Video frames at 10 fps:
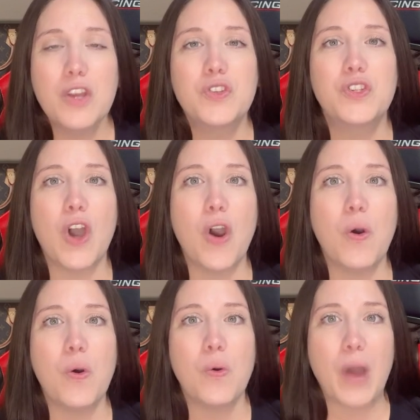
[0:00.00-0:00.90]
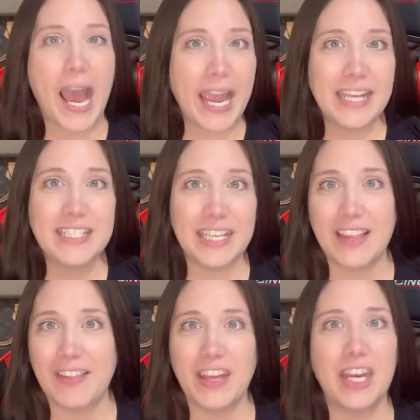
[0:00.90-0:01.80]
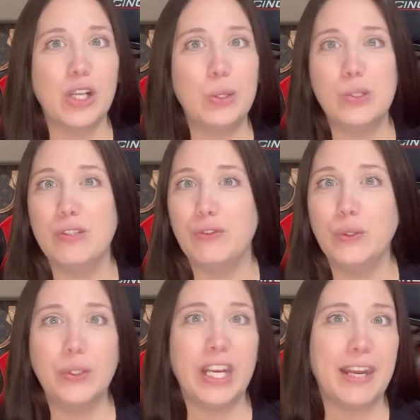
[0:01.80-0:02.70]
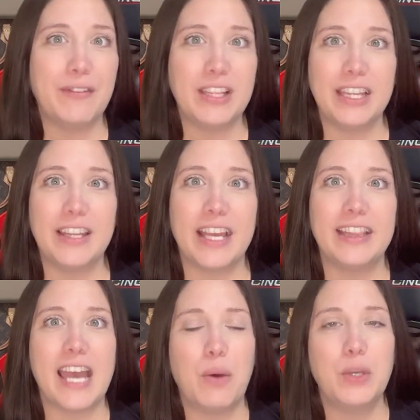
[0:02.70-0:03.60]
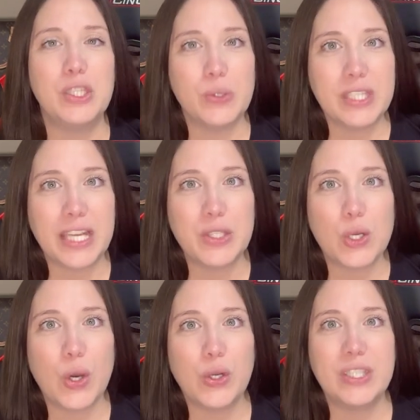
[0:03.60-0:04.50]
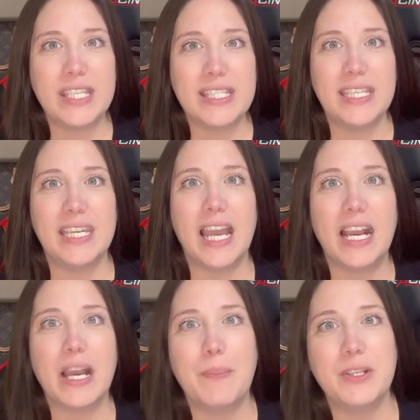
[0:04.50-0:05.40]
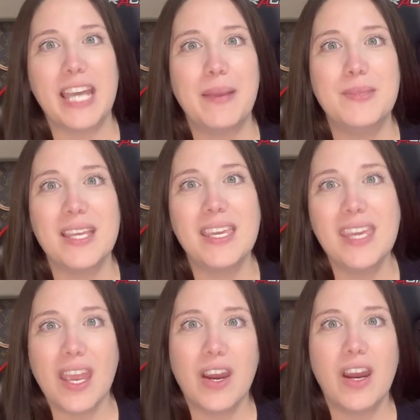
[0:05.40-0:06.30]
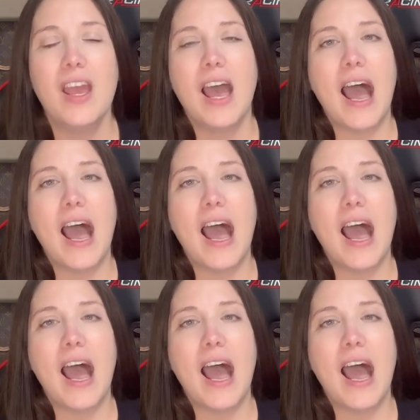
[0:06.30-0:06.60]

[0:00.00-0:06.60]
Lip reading: So I did that. That includes food and everything like that. We do tend to go to Disney a couple times a year.